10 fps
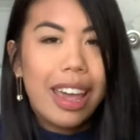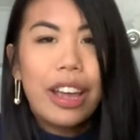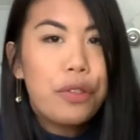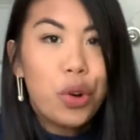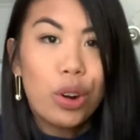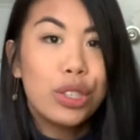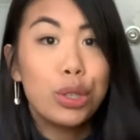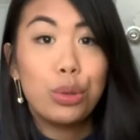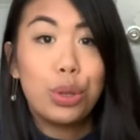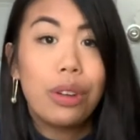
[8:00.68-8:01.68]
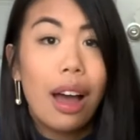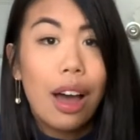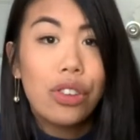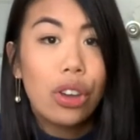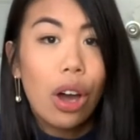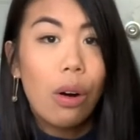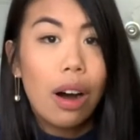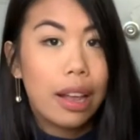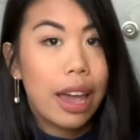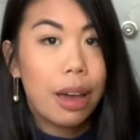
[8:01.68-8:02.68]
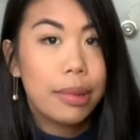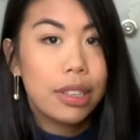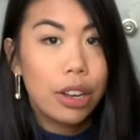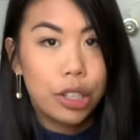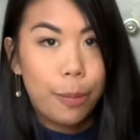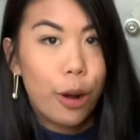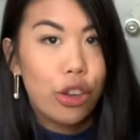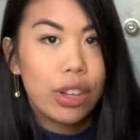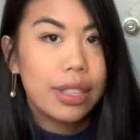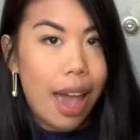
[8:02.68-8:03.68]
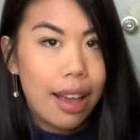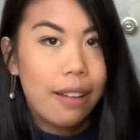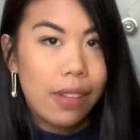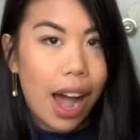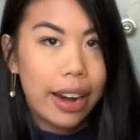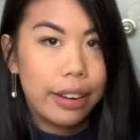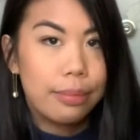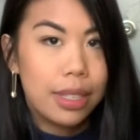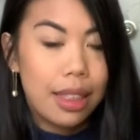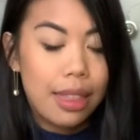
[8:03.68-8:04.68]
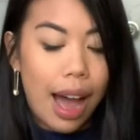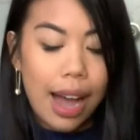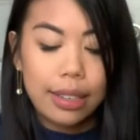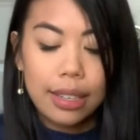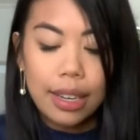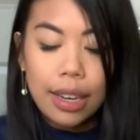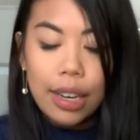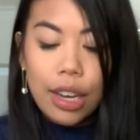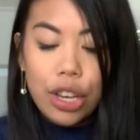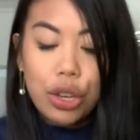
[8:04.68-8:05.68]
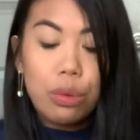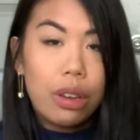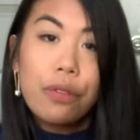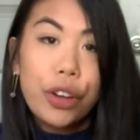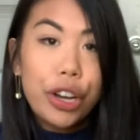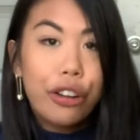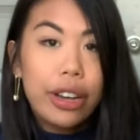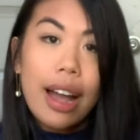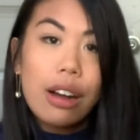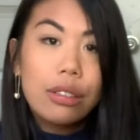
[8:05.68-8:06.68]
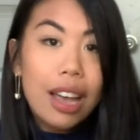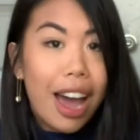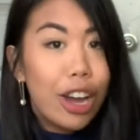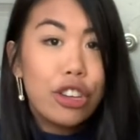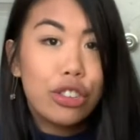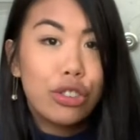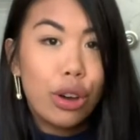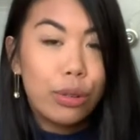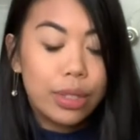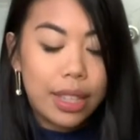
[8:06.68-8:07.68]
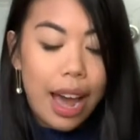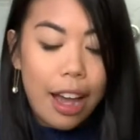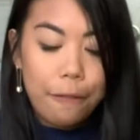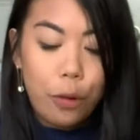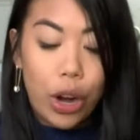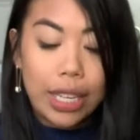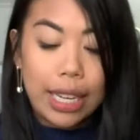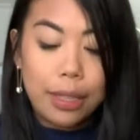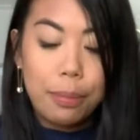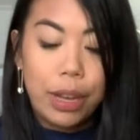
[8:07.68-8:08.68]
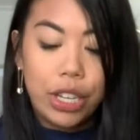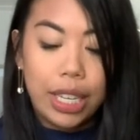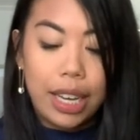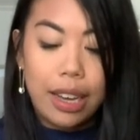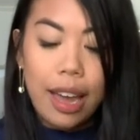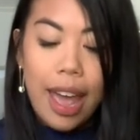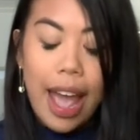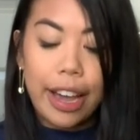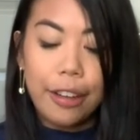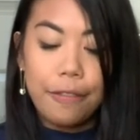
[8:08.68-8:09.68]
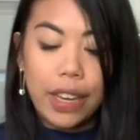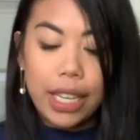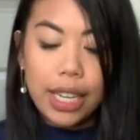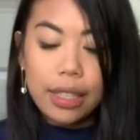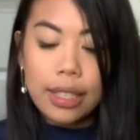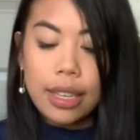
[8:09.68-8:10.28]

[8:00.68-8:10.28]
and of course you do not have to go on Amazon to purchase any of the items that you need for your greenhouse. I just chose that for accessibility and convenience.